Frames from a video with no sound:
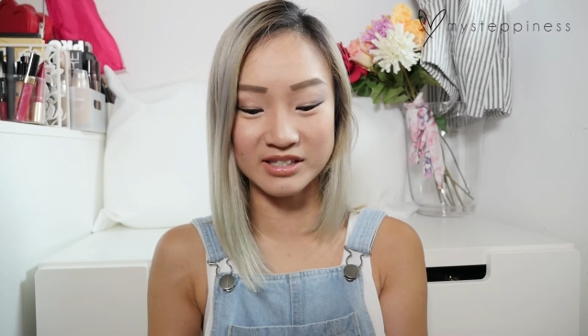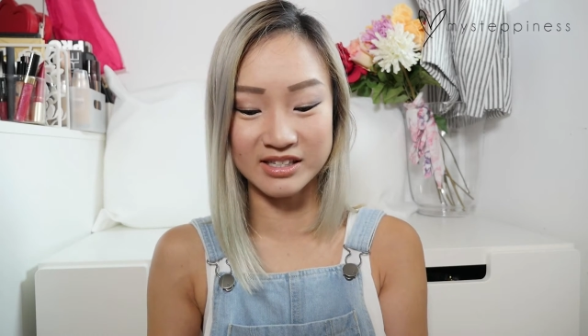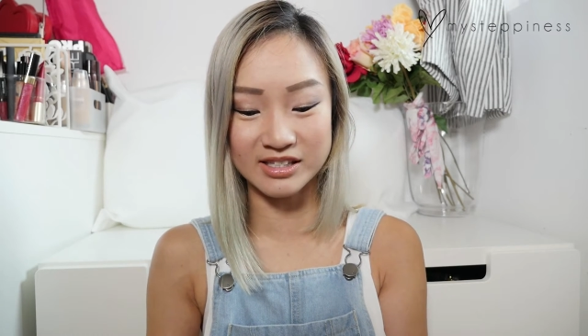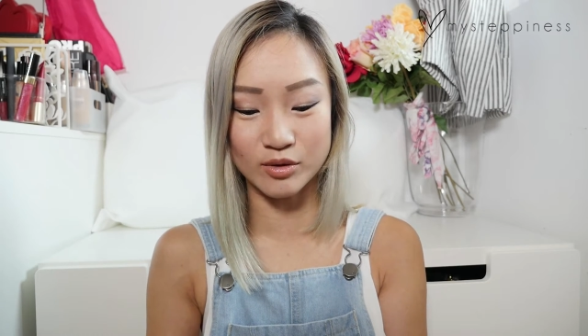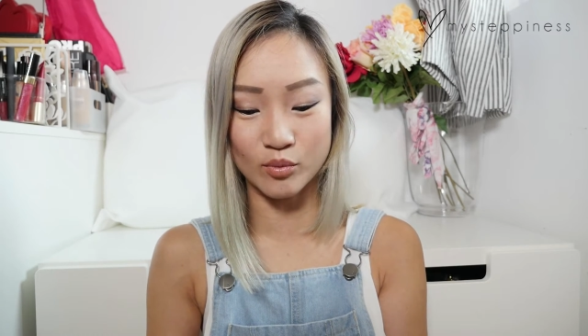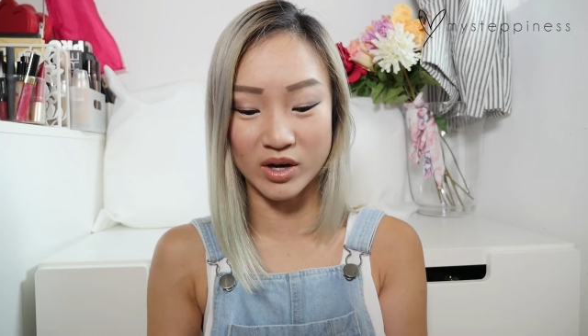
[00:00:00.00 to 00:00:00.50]

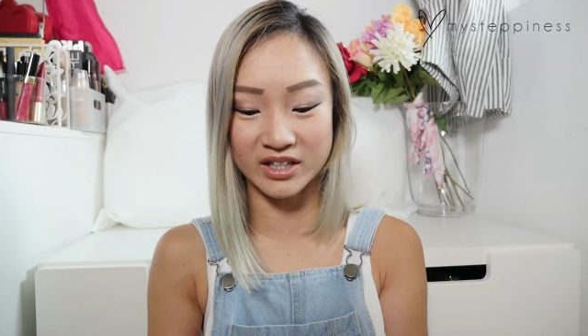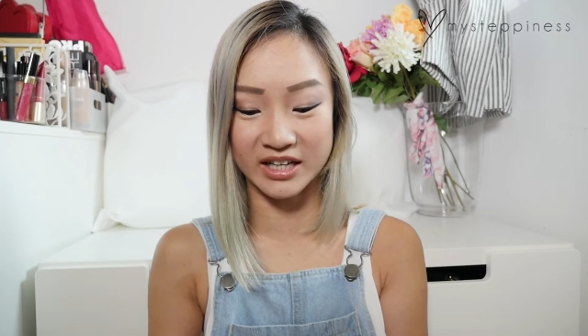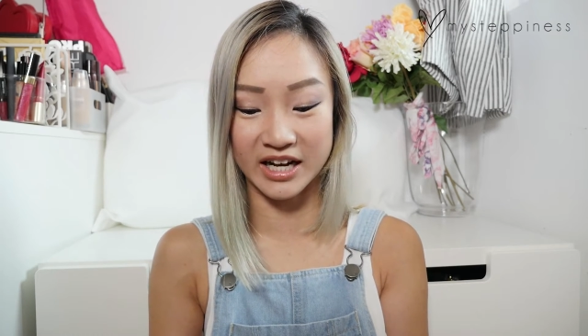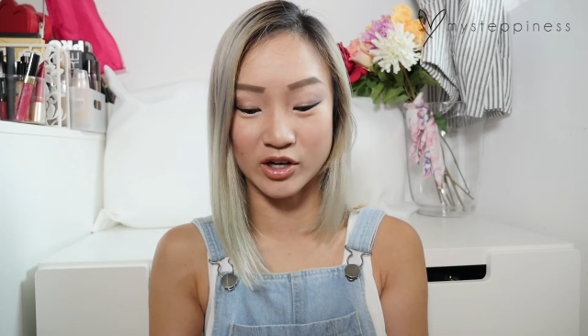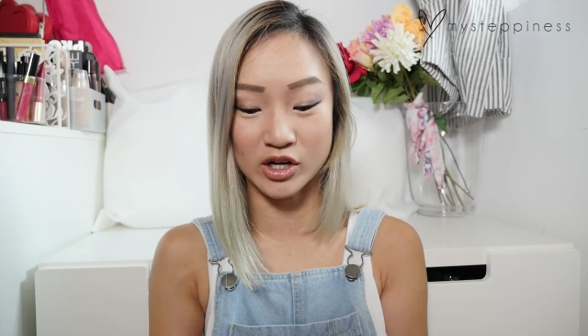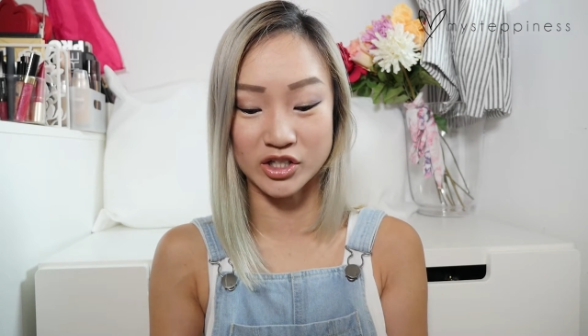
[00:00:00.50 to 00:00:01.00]
is the one that
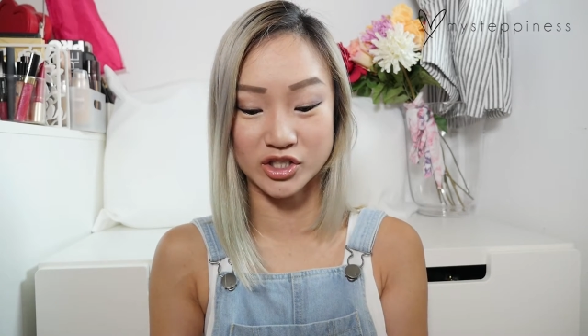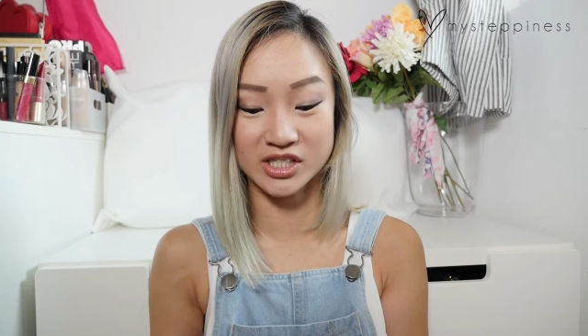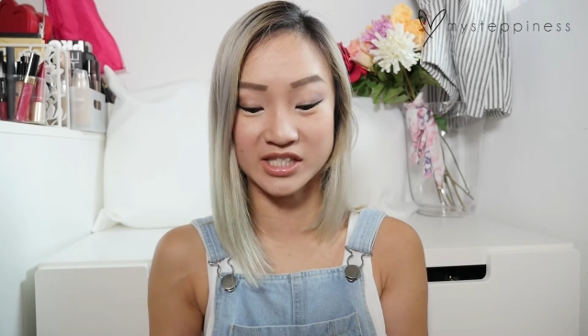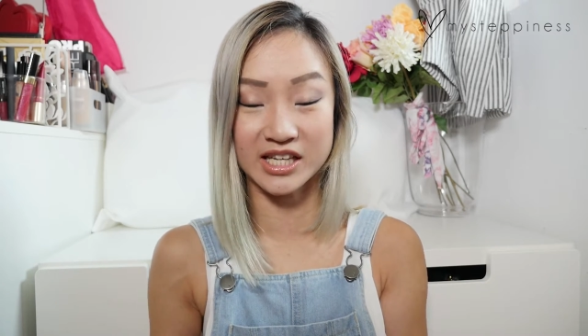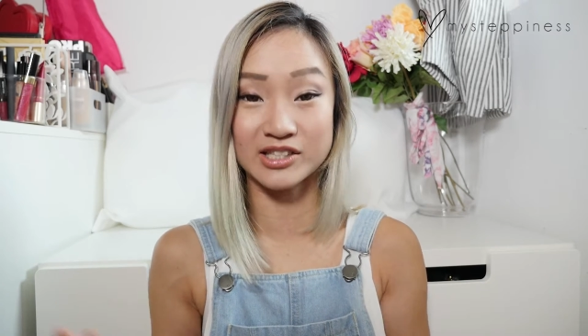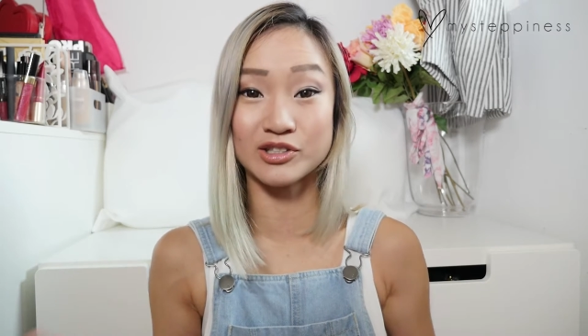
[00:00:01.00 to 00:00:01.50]
I got
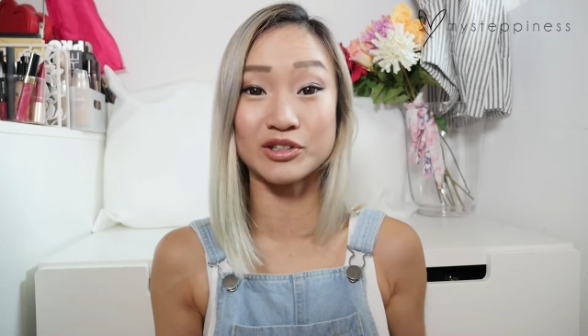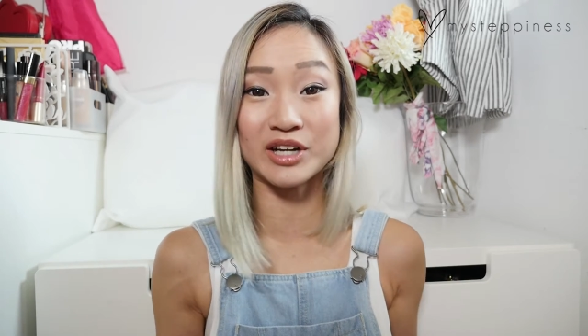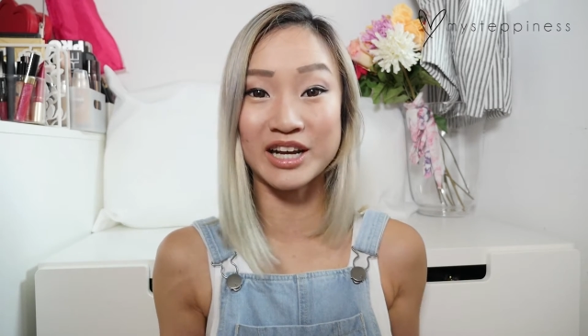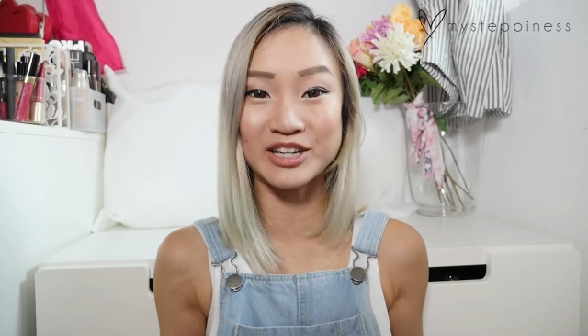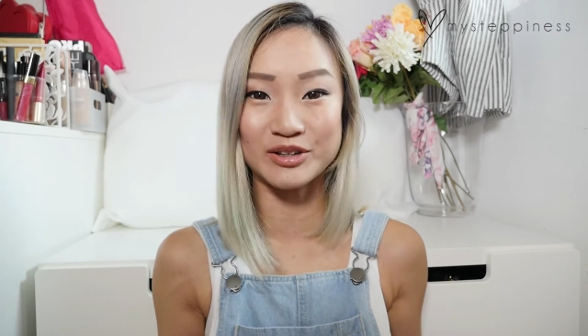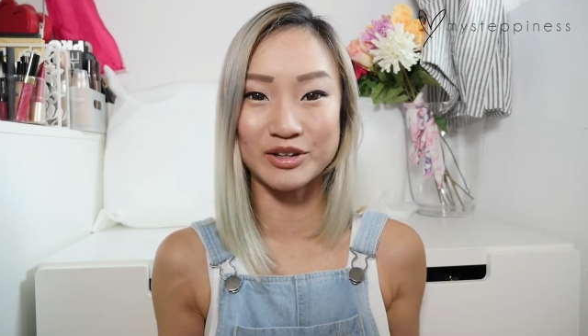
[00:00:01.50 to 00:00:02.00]
just
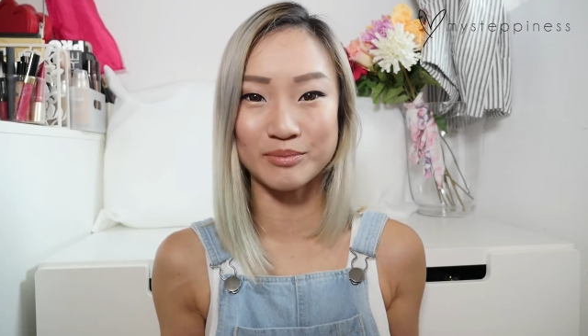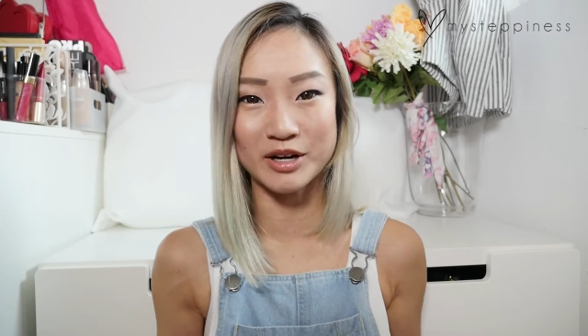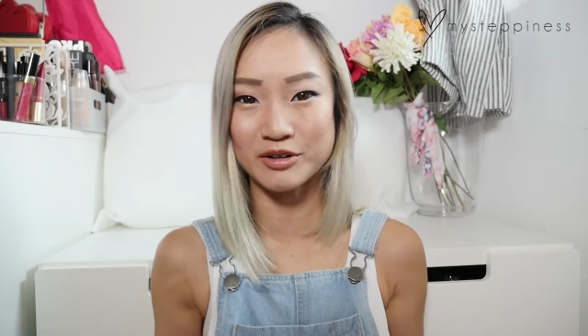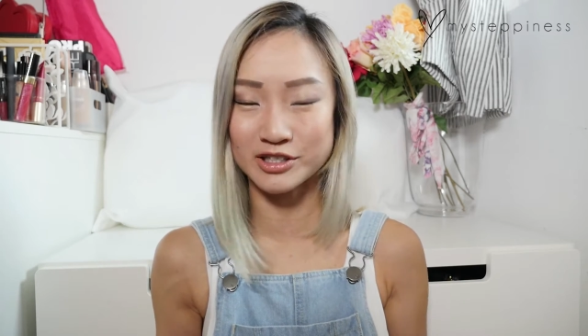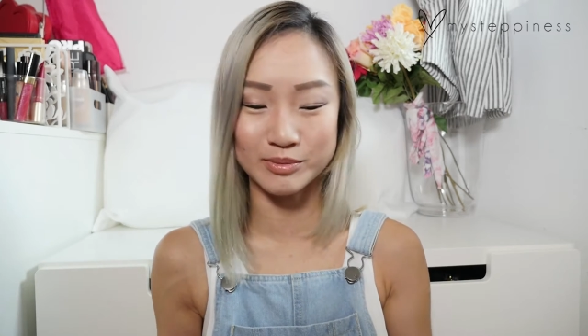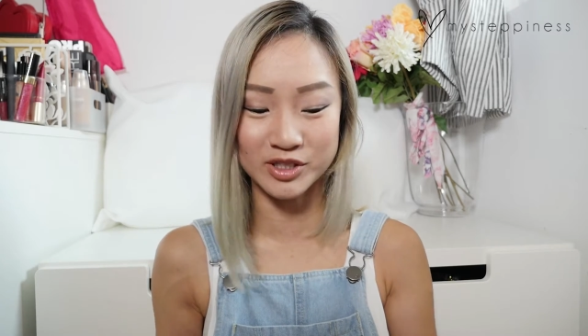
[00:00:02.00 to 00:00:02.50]
yesterday during my
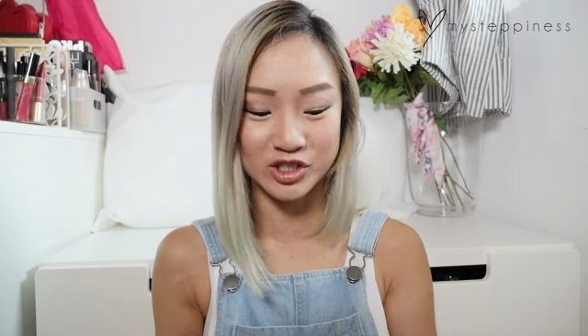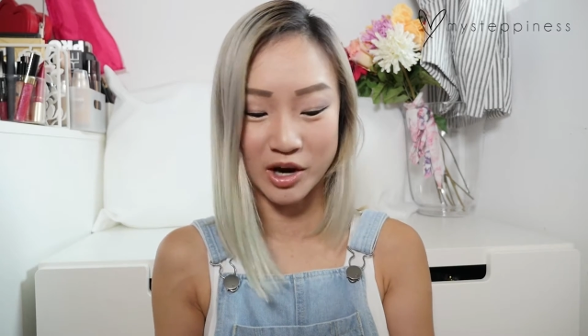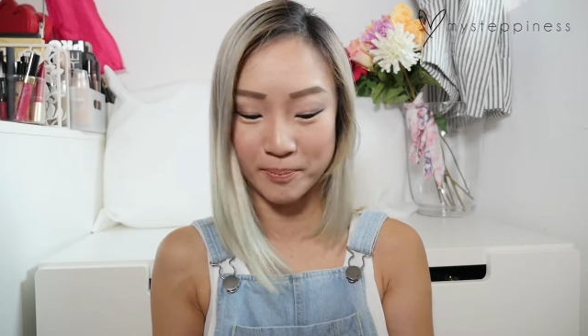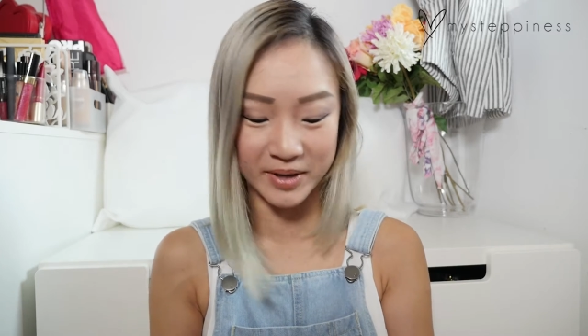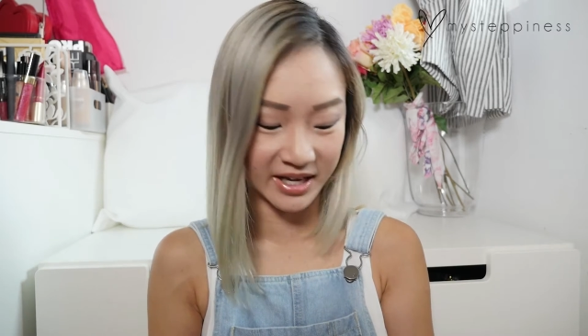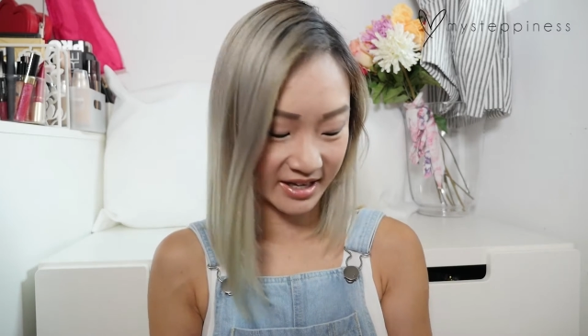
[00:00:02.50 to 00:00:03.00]
Christmas
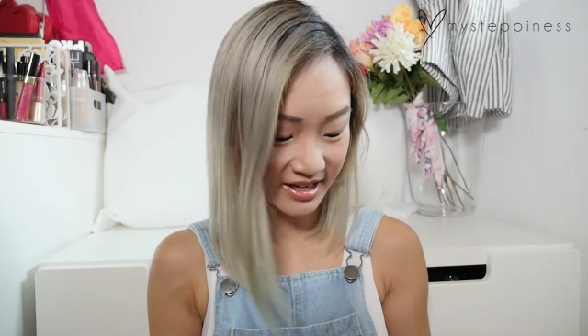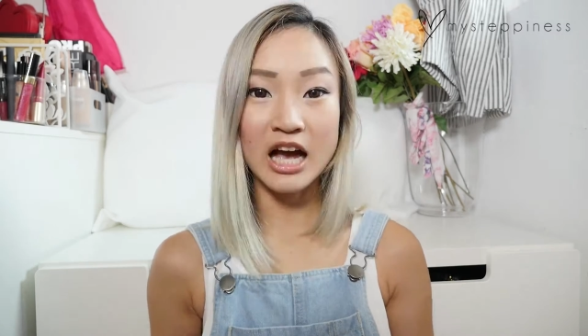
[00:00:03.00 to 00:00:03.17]
shopping.